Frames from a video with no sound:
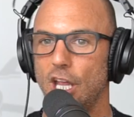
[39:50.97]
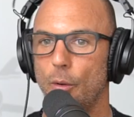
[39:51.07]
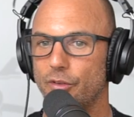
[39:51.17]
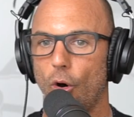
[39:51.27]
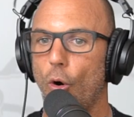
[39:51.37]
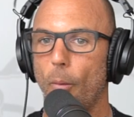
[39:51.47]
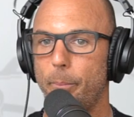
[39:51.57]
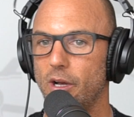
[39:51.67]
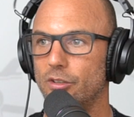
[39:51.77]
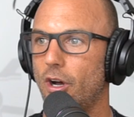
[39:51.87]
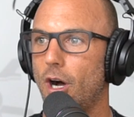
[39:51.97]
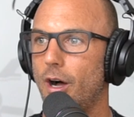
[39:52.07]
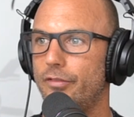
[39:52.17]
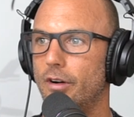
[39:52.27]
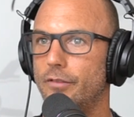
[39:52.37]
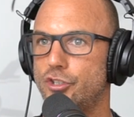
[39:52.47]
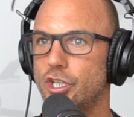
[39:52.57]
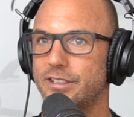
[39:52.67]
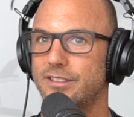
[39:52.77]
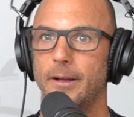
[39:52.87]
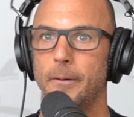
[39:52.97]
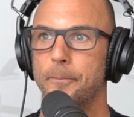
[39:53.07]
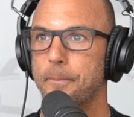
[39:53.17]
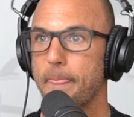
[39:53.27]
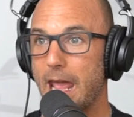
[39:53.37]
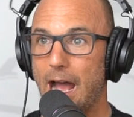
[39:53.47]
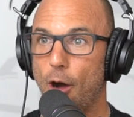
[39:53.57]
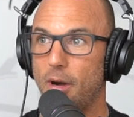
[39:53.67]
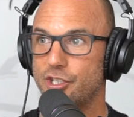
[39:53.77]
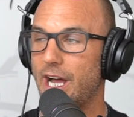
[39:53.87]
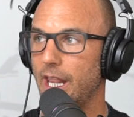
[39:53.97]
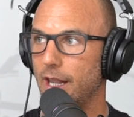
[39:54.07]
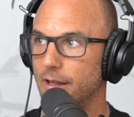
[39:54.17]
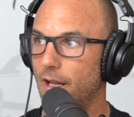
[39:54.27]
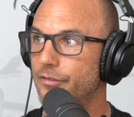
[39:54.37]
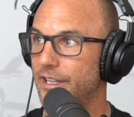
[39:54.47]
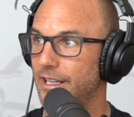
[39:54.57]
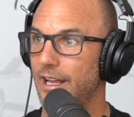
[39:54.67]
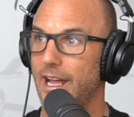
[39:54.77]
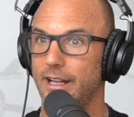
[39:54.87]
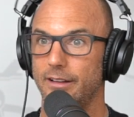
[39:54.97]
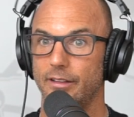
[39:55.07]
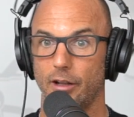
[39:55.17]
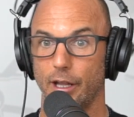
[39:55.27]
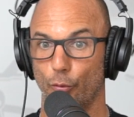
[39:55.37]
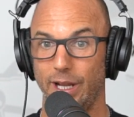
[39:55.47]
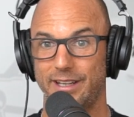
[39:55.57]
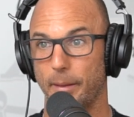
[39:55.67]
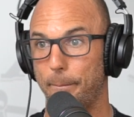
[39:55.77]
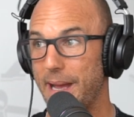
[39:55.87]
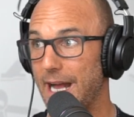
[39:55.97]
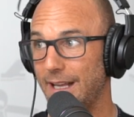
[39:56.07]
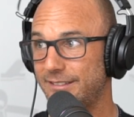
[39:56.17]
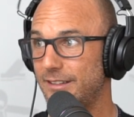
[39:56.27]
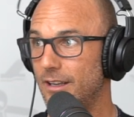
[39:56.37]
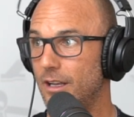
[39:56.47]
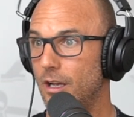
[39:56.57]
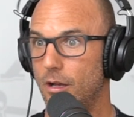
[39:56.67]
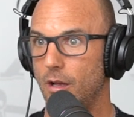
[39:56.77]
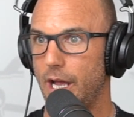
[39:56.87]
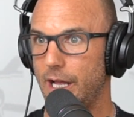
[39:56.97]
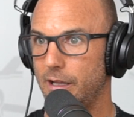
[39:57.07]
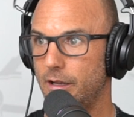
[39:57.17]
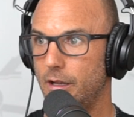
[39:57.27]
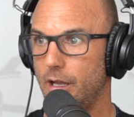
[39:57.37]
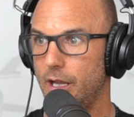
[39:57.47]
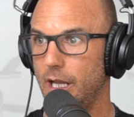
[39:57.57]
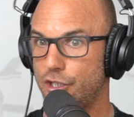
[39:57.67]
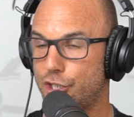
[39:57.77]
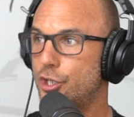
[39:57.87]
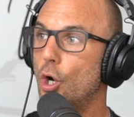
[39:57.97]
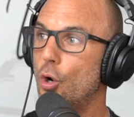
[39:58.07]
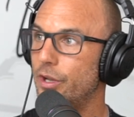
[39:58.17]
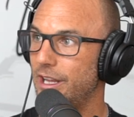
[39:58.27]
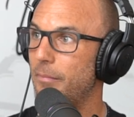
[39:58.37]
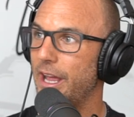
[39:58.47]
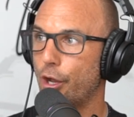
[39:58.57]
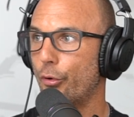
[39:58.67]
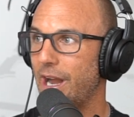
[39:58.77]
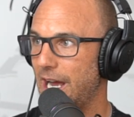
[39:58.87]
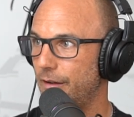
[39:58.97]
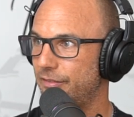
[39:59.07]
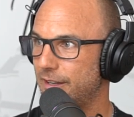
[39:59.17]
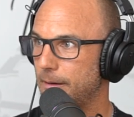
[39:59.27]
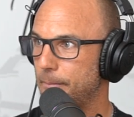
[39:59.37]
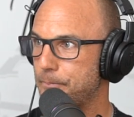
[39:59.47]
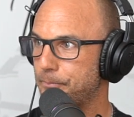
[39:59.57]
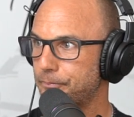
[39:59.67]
it was all built off of just how much I loved it. And they're like, Reed's the best. And it showed in my craft. Right,